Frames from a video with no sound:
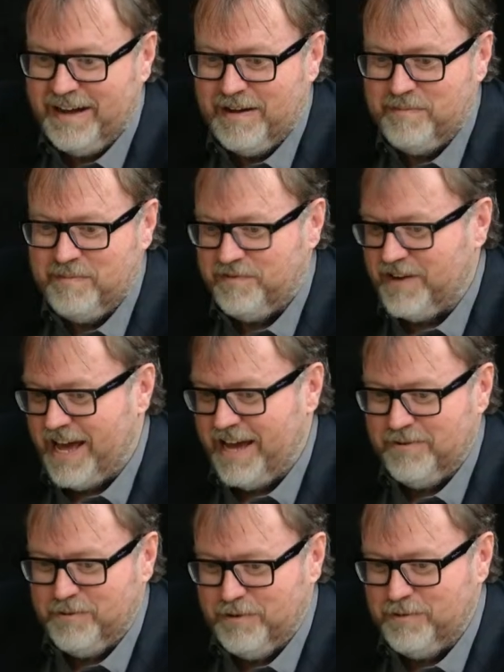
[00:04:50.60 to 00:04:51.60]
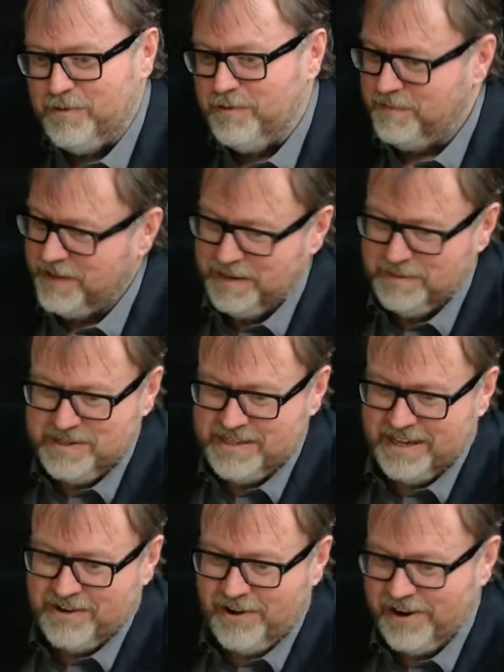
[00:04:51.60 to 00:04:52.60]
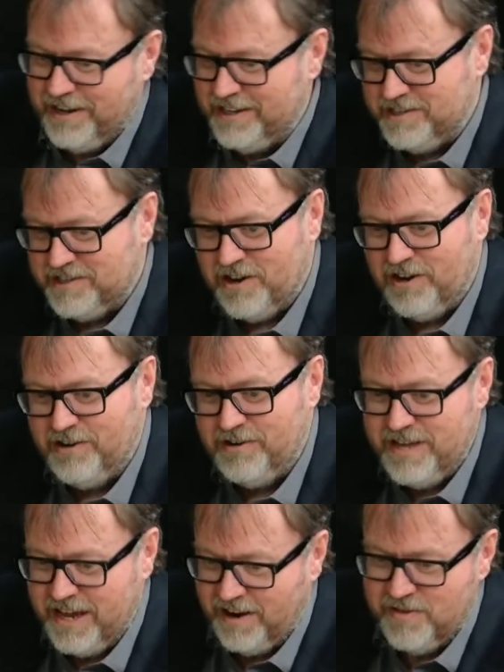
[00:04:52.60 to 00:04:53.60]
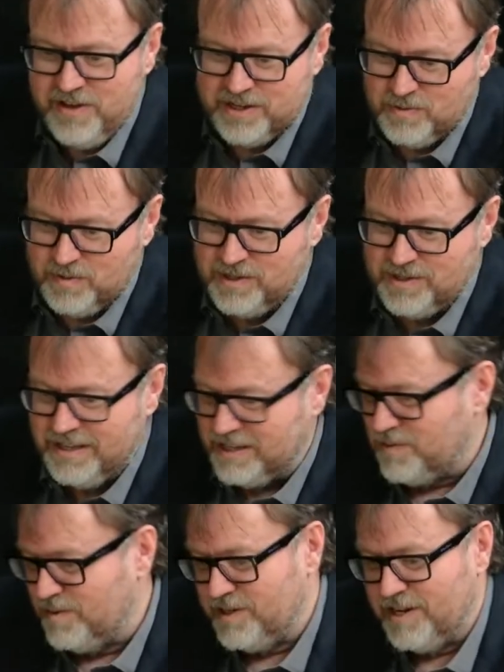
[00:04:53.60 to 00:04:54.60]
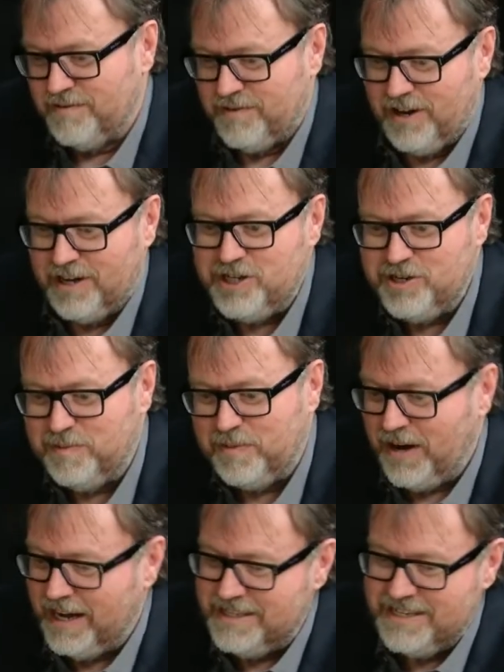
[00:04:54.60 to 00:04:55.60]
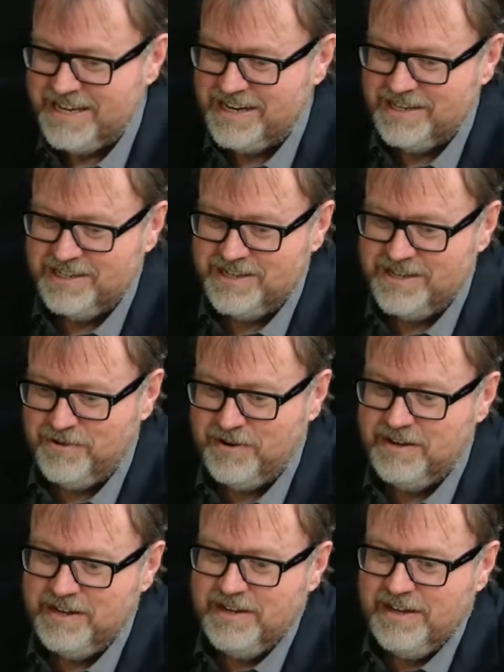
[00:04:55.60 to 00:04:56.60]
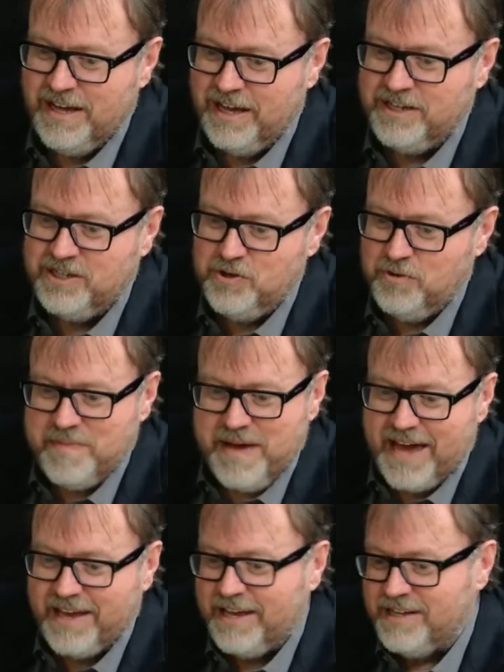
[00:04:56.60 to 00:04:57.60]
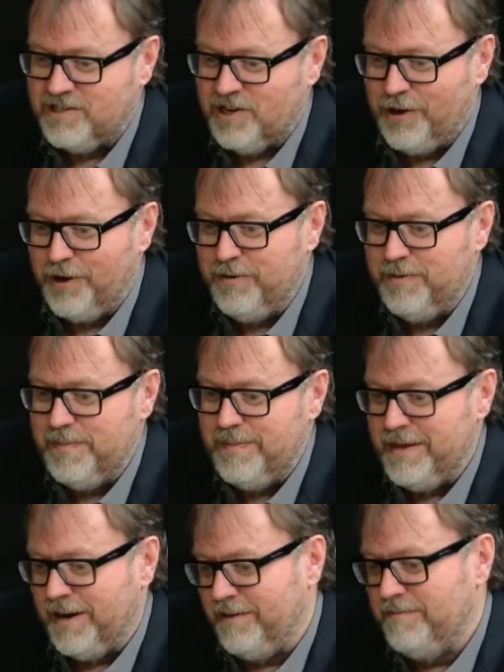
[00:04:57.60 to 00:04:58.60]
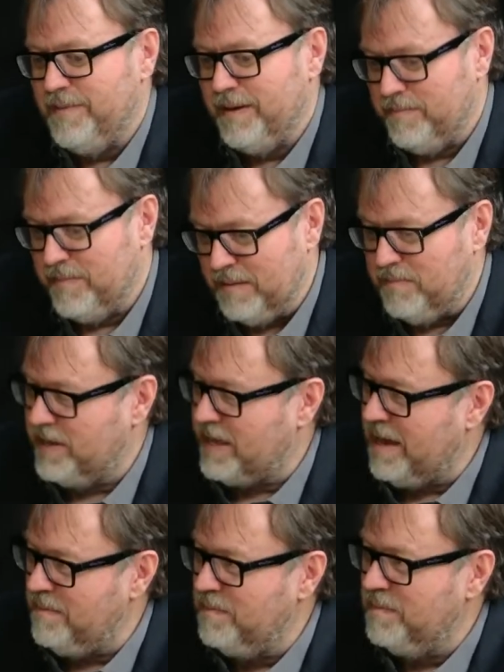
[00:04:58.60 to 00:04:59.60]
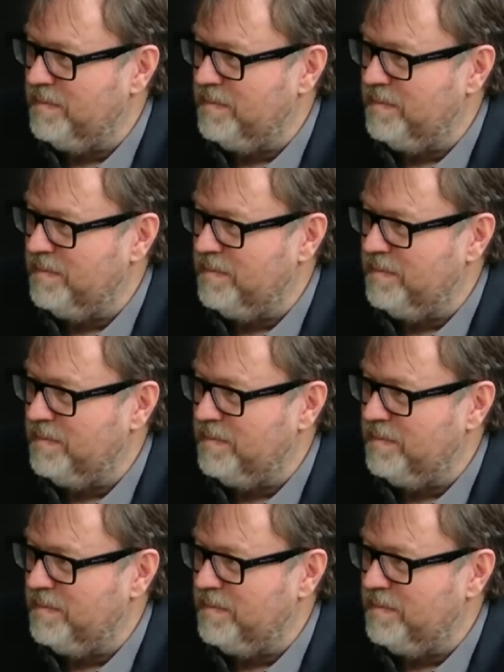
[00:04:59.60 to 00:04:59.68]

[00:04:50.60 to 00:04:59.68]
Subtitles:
flat or Phillips thing on it. So this was the device you'd buy to get into your Mac, and so it became